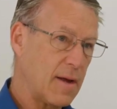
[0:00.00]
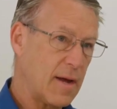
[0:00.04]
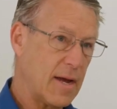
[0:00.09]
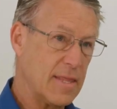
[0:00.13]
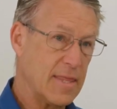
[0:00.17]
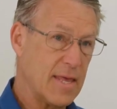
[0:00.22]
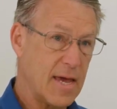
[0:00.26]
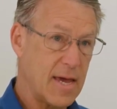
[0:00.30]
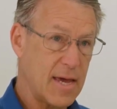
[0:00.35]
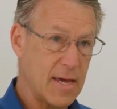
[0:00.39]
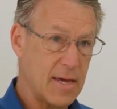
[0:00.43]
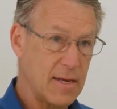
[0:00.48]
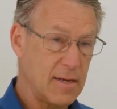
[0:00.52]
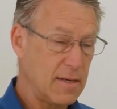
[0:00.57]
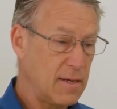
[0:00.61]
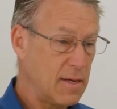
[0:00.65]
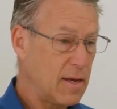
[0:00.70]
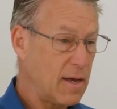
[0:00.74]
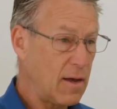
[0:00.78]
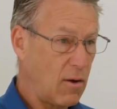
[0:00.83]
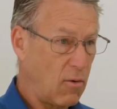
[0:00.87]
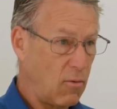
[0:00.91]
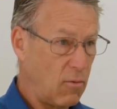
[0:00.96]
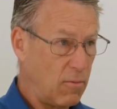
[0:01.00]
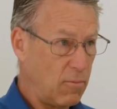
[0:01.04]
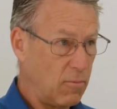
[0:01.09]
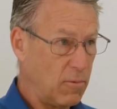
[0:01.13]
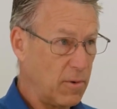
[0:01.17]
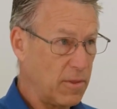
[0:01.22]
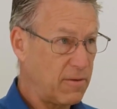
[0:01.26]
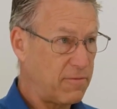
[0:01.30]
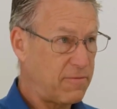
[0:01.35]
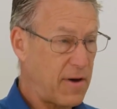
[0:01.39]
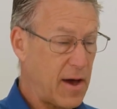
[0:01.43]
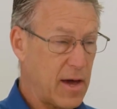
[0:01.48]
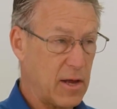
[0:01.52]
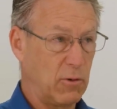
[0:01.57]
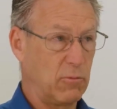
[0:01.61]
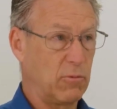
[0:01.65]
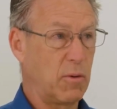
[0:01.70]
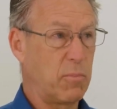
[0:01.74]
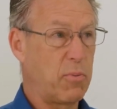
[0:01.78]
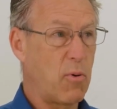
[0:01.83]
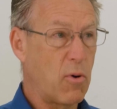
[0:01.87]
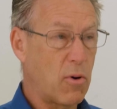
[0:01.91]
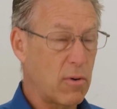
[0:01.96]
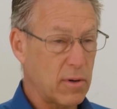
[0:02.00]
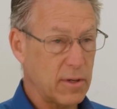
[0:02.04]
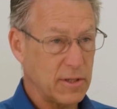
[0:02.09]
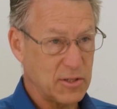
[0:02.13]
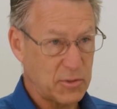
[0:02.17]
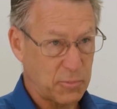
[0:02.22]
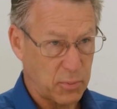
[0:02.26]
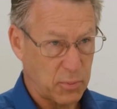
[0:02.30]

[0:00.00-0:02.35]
And then when the final report is